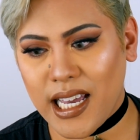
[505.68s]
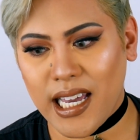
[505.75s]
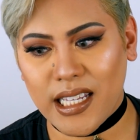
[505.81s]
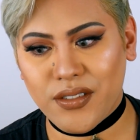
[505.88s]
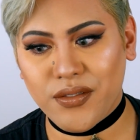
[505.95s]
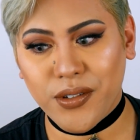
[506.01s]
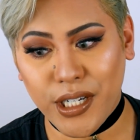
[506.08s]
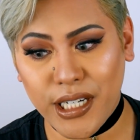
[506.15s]

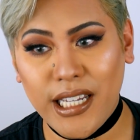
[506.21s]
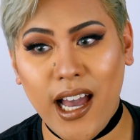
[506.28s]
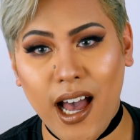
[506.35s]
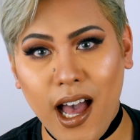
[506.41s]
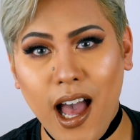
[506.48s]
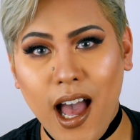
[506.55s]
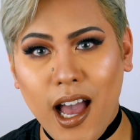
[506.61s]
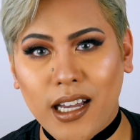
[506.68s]
it's really
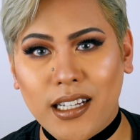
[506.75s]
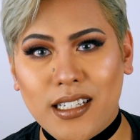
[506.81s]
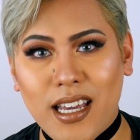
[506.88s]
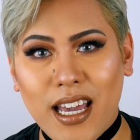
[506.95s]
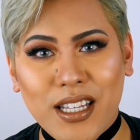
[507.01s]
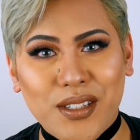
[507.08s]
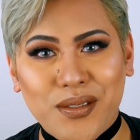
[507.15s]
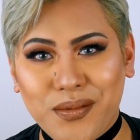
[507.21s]
hard
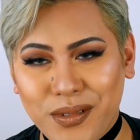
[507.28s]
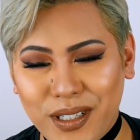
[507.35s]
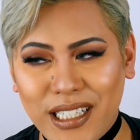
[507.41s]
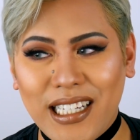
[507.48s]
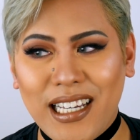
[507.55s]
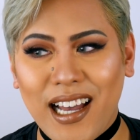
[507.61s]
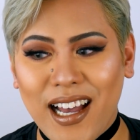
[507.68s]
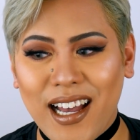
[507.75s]

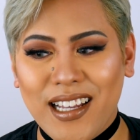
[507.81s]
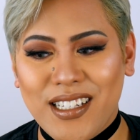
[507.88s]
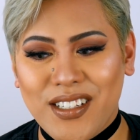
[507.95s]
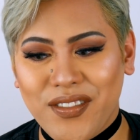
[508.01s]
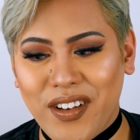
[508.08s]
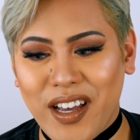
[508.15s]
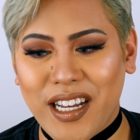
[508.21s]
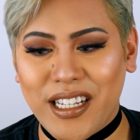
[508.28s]

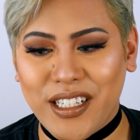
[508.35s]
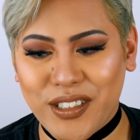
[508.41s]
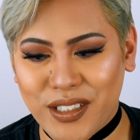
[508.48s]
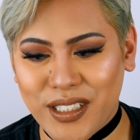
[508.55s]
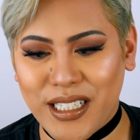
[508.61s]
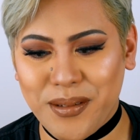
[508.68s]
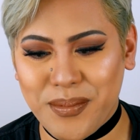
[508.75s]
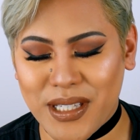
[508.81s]
to find a
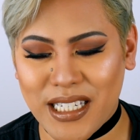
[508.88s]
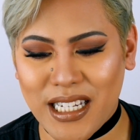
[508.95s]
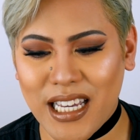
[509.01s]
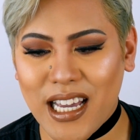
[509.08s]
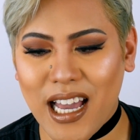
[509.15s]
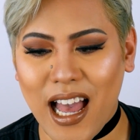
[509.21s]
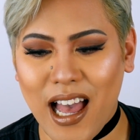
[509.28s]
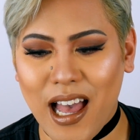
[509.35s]
good
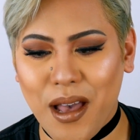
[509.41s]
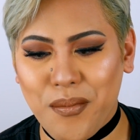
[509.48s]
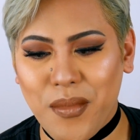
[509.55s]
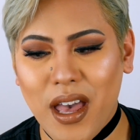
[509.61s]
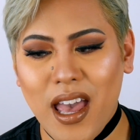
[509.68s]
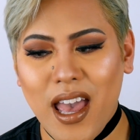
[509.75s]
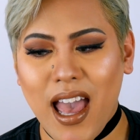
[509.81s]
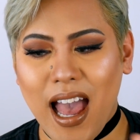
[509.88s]
lipstick, and
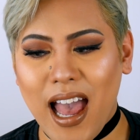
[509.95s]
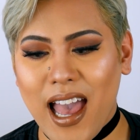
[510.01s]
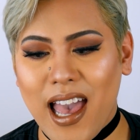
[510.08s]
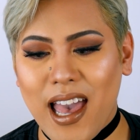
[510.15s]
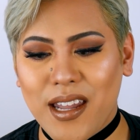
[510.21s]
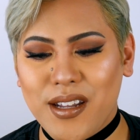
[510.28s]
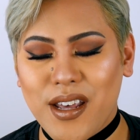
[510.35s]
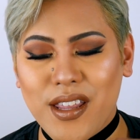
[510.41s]

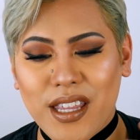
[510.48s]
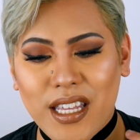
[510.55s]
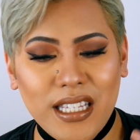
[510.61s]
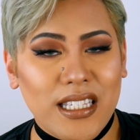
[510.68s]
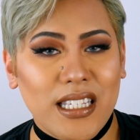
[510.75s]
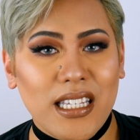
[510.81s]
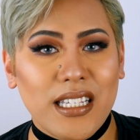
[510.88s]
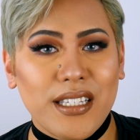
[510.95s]

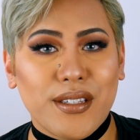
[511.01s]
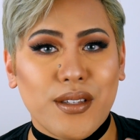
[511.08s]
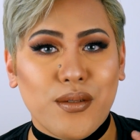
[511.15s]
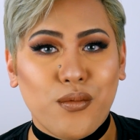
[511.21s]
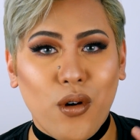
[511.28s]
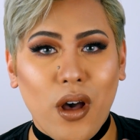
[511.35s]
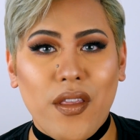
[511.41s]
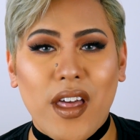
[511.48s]
this is
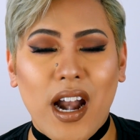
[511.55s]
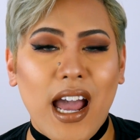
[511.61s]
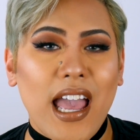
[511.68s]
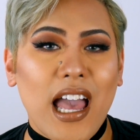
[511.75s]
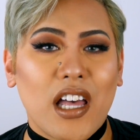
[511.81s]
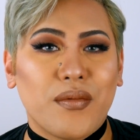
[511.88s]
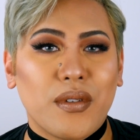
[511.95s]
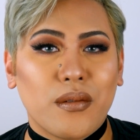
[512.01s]
one that I
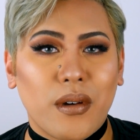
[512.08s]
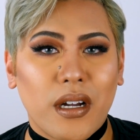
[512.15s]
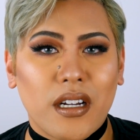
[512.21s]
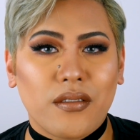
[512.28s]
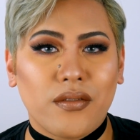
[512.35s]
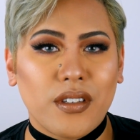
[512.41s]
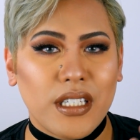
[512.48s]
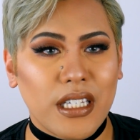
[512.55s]
have been
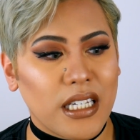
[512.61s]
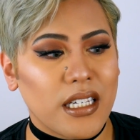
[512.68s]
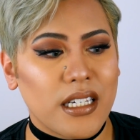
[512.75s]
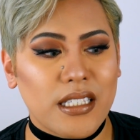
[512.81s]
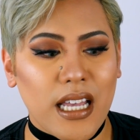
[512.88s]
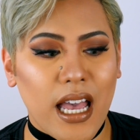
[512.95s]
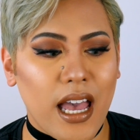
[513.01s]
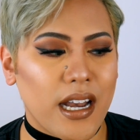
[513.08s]
wearing for
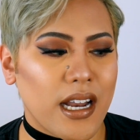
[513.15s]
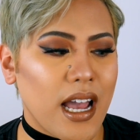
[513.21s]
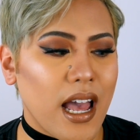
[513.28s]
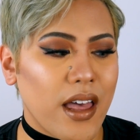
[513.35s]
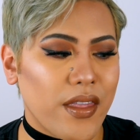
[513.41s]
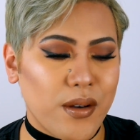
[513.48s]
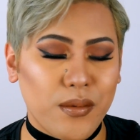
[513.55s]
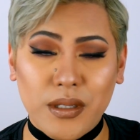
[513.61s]
years, and
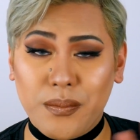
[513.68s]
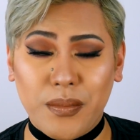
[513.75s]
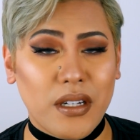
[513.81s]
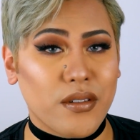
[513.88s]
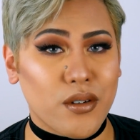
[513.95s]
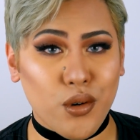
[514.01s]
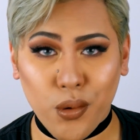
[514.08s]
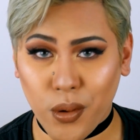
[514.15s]
there was a bit
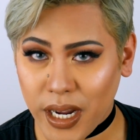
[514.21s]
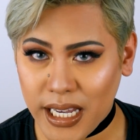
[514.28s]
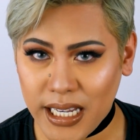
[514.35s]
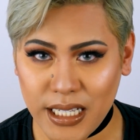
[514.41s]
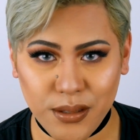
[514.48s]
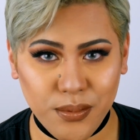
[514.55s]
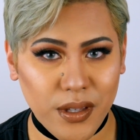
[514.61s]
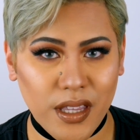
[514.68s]
of a
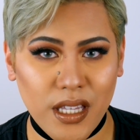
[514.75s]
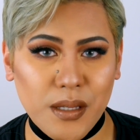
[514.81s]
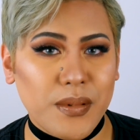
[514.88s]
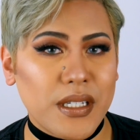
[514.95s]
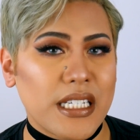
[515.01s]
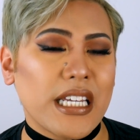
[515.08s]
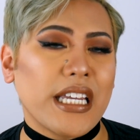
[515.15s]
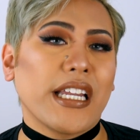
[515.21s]
craze with this
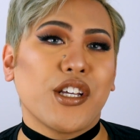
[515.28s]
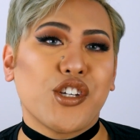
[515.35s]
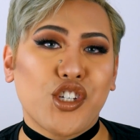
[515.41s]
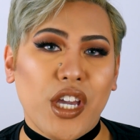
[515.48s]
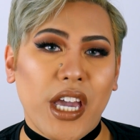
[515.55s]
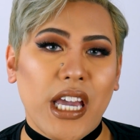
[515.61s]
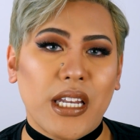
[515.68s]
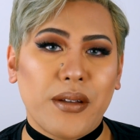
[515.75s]
particular
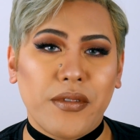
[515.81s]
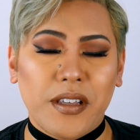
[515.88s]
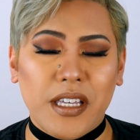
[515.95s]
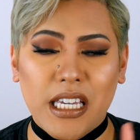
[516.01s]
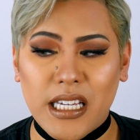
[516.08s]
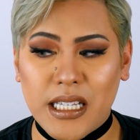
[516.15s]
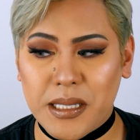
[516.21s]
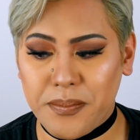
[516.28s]
shade
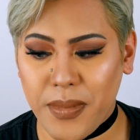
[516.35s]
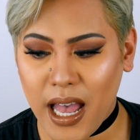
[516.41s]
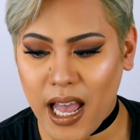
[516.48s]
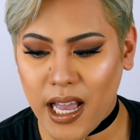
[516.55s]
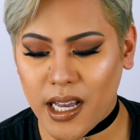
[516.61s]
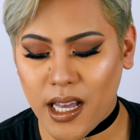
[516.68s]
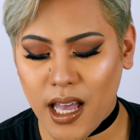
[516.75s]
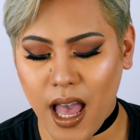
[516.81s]
years
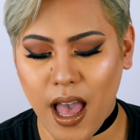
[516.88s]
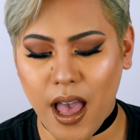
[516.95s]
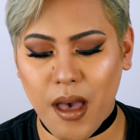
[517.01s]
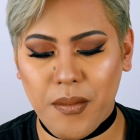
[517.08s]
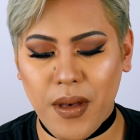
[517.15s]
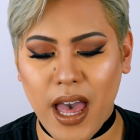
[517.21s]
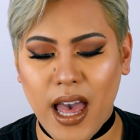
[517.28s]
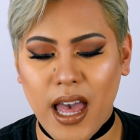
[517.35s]
back,
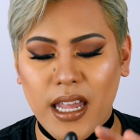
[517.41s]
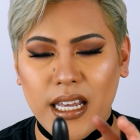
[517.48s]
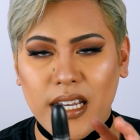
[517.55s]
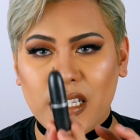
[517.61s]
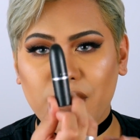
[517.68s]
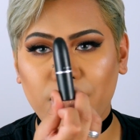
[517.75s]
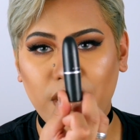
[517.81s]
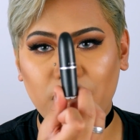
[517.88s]
and
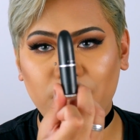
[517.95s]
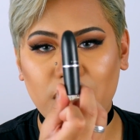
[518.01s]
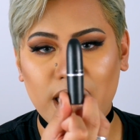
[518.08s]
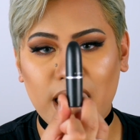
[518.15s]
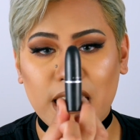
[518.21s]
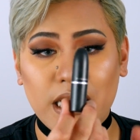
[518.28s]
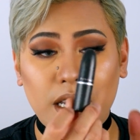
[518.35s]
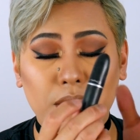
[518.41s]
it's Velvet
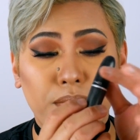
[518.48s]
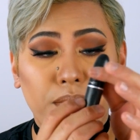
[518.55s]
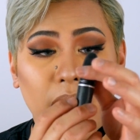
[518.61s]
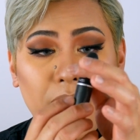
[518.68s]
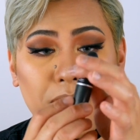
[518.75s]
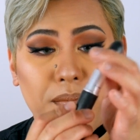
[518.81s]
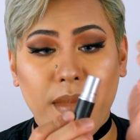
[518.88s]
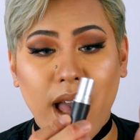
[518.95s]
Teddy
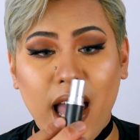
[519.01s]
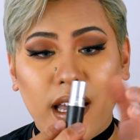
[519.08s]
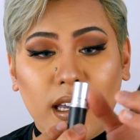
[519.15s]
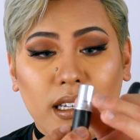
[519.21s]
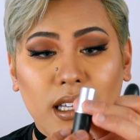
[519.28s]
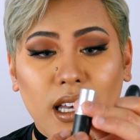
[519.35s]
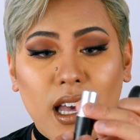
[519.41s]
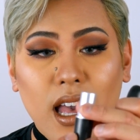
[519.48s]
by
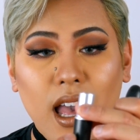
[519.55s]
MAC.